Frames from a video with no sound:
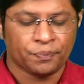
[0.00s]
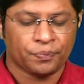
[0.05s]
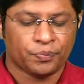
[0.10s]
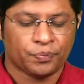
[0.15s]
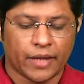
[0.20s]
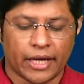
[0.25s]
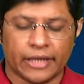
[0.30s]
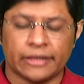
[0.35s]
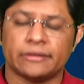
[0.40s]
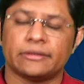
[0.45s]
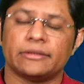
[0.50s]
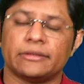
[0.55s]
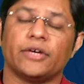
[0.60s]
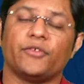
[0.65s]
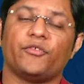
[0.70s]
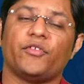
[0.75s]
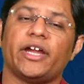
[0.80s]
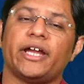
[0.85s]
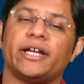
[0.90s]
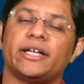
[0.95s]
Then the
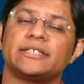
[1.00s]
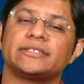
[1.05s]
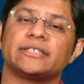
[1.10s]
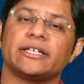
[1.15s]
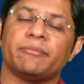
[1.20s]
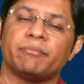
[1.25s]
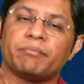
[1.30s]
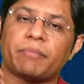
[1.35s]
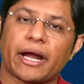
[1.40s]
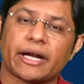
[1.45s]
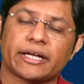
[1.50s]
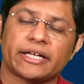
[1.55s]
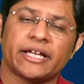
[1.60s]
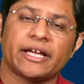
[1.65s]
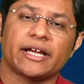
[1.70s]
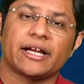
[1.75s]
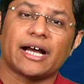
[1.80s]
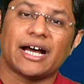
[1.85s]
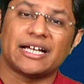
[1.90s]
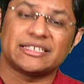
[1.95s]
way it is impacting
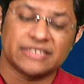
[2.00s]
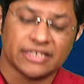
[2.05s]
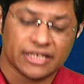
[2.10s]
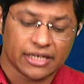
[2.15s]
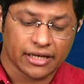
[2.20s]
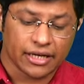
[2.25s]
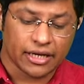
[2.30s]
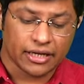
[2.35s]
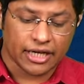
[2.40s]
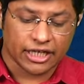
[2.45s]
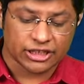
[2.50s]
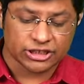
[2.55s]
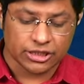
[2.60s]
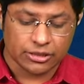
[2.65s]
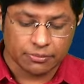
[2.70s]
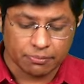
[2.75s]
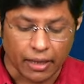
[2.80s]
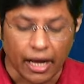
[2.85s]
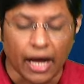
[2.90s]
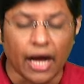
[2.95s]
Kaziranga National
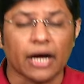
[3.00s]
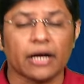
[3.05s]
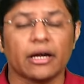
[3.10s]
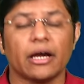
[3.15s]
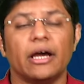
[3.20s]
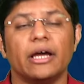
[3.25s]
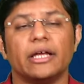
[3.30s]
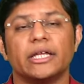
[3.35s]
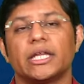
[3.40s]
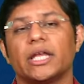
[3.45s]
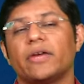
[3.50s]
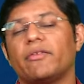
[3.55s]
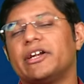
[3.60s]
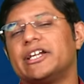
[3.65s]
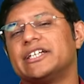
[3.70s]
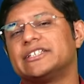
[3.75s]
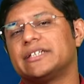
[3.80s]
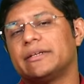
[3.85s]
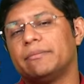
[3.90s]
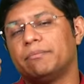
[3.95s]
Park, the way it
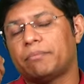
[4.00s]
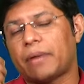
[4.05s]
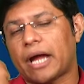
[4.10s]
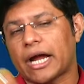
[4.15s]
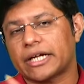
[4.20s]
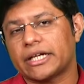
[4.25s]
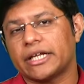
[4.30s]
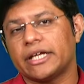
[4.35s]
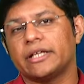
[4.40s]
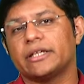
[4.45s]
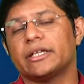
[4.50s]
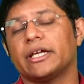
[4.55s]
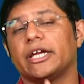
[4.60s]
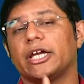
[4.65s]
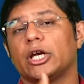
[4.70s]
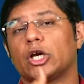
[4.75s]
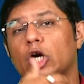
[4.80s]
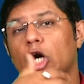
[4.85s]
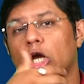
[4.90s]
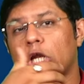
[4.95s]
is impacting the
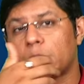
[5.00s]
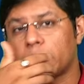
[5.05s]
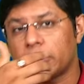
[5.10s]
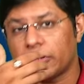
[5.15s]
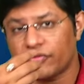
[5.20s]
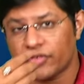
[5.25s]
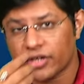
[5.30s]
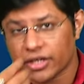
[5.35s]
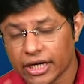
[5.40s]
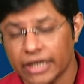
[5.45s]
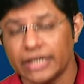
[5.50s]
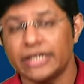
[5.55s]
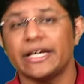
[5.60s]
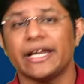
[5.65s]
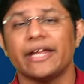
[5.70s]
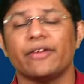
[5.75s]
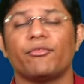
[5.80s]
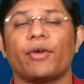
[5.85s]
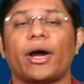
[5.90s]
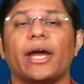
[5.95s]
economy of a
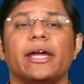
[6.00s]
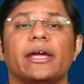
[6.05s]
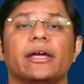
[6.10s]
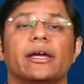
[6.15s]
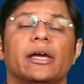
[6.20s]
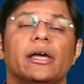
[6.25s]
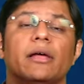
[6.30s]
country. Why?